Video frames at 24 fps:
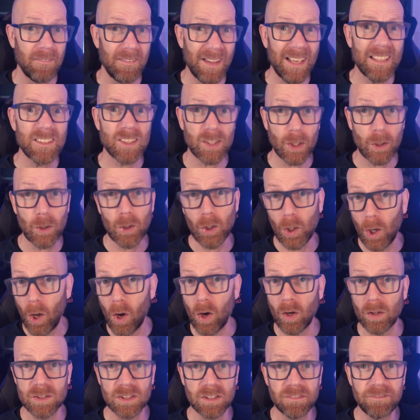That's a
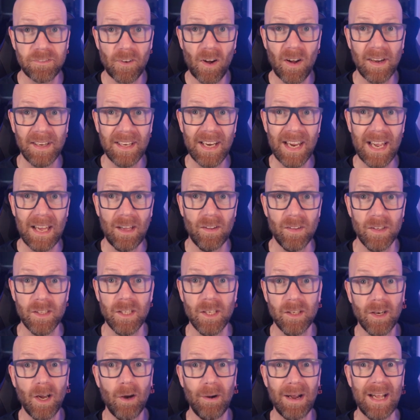lot to find out that
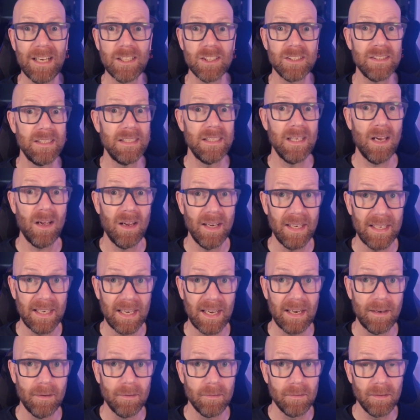you don't actually like
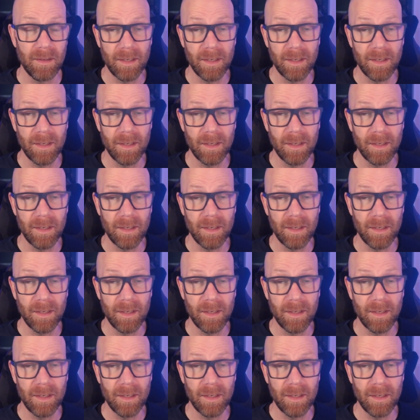it.